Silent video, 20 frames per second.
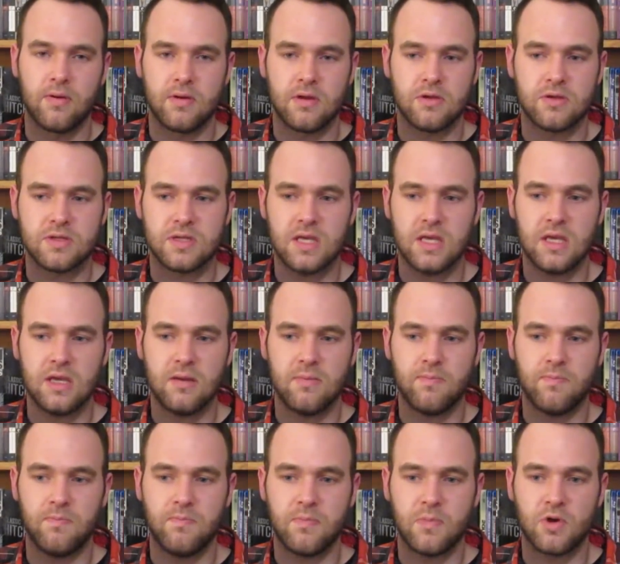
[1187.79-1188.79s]
You
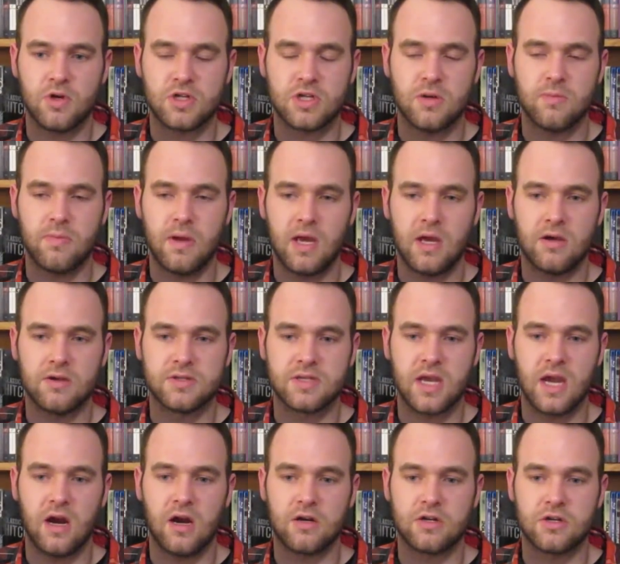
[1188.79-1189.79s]
see Christian Bale's
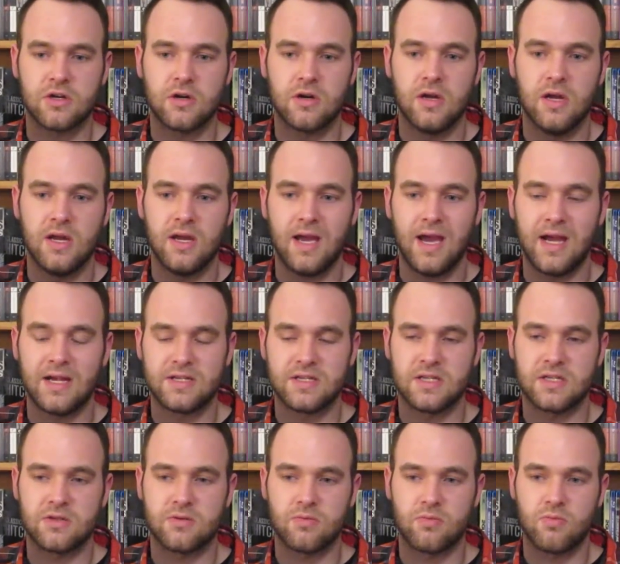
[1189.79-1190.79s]
character as
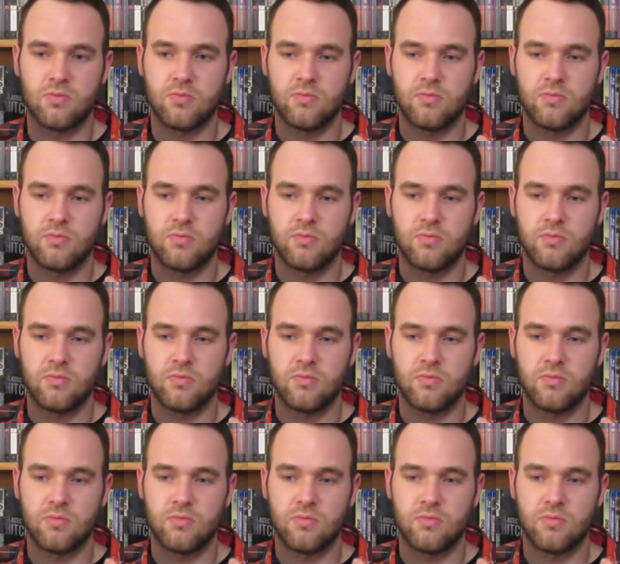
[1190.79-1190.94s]
this,